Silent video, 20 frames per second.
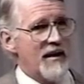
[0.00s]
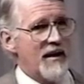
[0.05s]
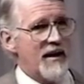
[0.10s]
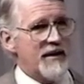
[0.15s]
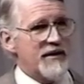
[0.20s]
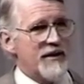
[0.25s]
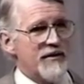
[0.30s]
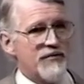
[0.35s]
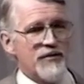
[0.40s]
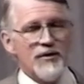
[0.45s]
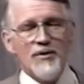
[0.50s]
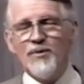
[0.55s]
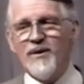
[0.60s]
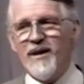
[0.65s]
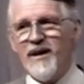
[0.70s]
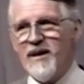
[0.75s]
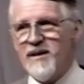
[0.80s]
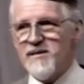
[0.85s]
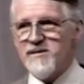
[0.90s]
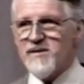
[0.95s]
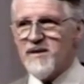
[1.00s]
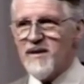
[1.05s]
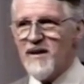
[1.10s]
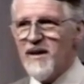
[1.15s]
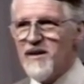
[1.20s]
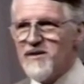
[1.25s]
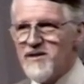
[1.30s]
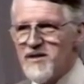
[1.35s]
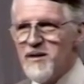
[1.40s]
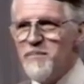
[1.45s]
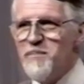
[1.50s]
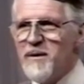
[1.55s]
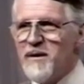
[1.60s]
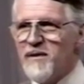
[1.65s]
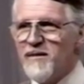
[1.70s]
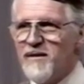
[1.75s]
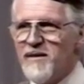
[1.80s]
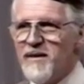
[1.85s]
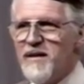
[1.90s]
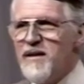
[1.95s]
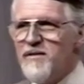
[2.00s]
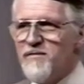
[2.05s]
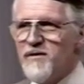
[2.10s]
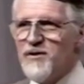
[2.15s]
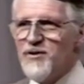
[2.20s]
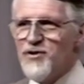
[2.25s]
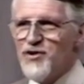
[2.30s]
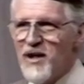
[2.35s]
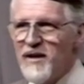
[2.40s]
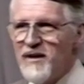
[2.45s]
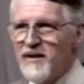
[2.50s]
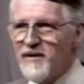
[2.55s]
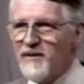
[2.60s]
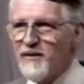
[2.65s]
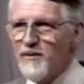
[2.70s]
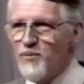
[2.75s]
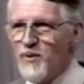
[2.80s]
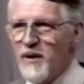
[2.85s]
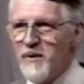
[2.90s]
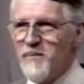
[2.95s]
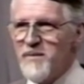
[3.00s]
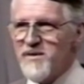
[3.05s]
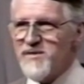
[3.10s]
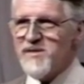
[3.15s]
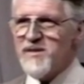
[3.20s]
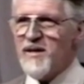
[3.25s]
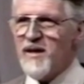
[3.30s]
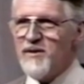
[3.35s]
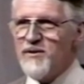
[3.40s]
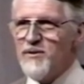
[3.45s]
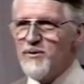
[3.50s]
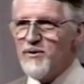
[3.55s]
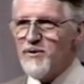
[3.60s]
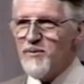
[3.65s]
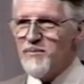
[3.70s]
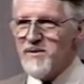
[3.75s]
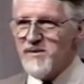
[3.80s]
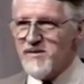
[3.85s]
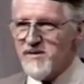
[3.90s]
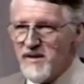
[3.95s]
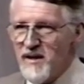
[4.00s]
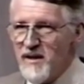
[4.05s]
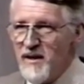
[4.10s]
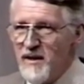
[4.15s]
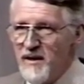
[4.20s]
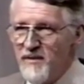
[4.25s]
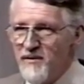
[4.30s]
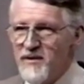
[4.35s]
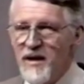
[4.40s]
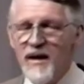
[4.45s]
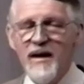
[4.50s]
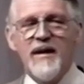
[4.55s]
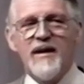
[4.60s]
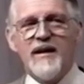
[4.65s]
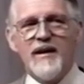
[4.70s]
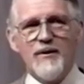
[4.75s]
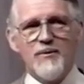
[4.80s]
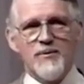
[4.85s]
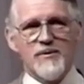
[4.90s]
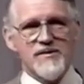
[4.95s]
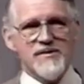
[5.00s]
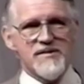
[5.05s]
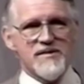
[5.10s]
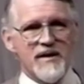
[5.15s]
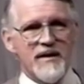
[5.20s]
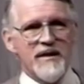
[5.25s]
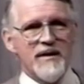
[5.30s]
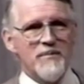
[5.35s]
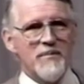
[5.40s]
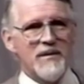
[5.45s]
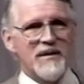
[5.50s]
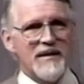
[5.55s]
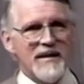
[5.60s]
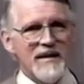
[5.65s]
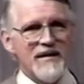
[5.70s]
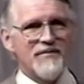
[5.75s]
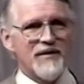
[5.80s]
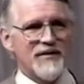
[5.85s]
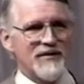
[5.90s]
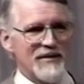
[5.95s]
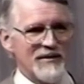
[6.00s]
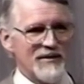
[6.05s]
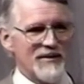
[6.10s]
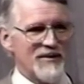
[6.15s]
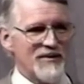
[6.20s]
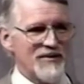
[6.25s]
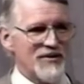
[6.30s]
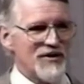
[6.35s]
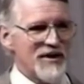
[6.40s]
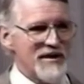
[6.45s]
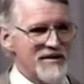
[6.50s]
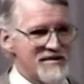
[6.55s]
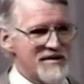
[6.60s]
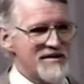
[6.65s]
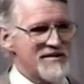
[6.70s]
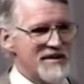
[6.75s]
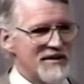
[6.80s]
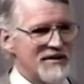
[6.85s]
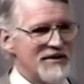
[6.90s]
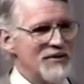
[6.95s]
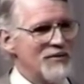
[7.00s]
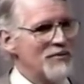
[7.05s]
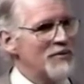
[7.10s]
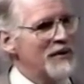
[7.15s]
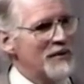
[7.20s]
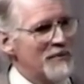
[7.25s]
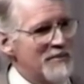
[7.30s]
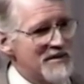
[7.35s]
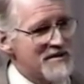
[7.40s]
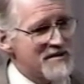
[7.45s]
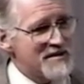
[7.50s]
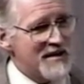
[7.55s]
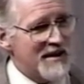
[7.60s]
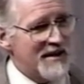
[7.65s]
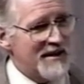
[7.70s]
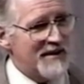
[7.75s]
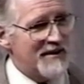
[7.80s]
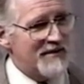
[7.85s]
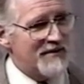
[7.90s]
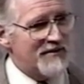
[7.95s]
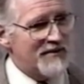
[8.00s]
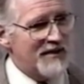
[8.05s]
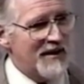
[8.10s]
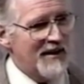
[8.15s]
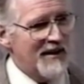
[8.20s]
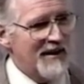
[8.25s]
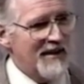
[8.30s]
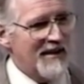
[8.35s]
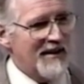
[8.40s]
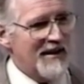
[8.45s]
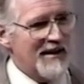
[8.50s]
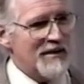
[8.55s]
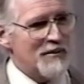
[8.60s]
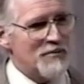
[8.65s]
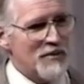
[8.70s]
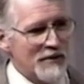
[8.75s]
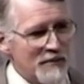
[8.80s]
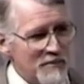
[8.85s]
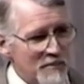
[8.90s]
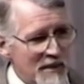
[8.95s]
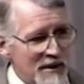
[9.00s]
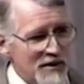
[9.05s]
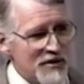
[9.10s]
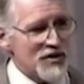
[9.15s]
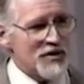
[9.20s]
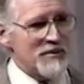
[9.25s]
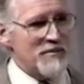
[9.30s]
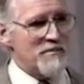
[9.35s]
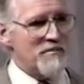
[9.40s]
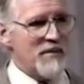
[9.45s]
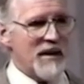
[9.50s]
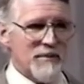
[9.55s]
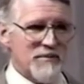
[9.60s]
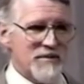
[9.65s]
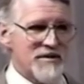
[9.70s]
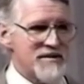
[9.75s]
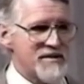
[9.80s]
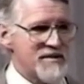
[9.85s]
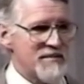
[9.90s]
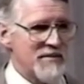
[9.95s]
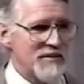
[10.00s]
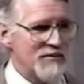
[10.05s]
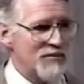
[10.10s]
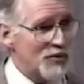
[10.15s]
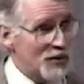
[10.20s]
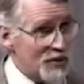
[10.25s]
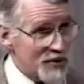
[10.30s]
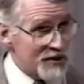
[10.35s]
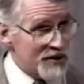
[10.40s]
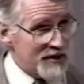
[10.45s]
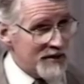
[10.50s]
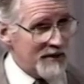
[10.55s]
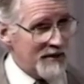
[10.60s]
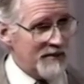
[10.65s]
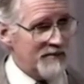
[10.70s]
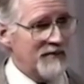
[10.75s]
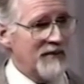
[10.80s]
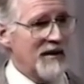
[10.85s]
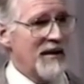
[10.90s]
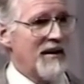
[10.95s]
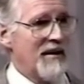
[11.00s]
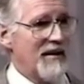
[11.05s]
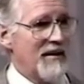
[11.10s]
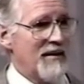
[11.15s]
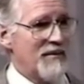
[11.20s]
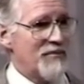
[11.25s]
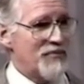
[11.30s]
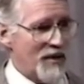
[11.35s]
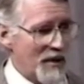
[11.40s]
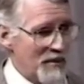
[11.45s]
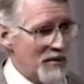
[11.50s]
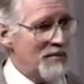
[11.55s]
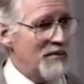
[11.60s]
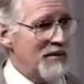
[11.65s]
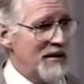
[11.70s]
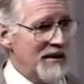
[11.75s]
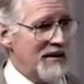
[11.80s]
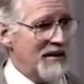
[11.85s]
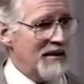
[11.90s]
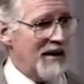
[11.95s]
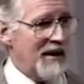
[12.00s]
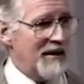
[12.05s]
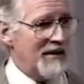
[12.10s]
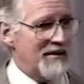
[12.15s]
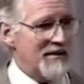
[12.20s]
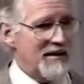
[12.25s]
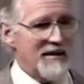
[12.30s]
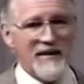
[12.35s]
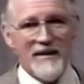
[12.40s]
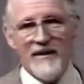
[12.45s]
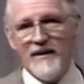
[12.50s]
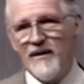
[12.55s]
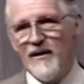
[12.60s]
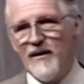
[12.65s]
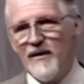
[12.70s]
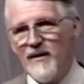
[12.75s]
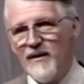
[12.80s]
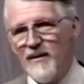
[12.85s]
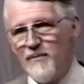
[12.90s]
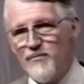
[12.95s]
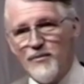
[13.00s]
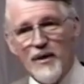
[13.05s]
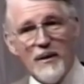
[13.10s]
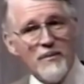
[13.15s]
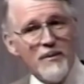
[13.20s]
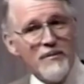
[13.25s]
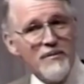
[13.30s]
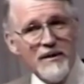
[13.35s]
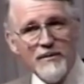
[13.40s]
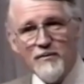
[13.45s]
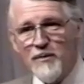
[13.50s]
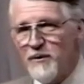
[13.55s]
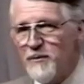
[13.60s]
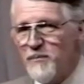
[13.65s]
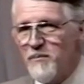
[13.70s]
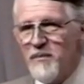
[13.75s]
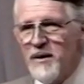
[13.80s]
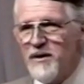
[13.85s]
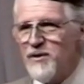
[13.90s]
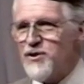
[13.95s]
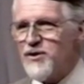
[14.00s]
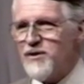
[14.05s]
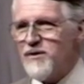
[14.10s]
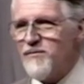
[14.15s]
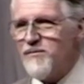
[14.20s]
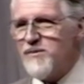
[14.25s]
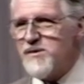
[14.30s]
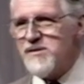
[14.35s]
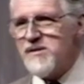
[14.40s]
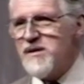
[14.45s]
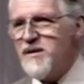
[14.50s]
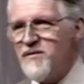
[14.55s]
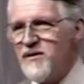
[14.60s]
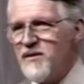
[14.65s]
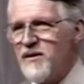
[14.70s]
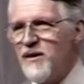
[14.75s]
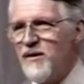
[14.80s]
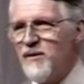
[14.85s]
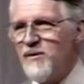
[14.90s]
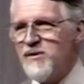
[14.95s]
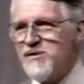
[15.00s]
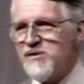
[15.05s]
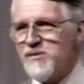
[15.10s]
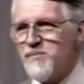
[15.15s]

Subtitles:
And if you ask a typical evangelical, "What must I do to be saved?" he will say, "Believe on the Lord Jesus and you will be saved." He won't mention baptism in water, probably, and he probably won't mention receiving the Holy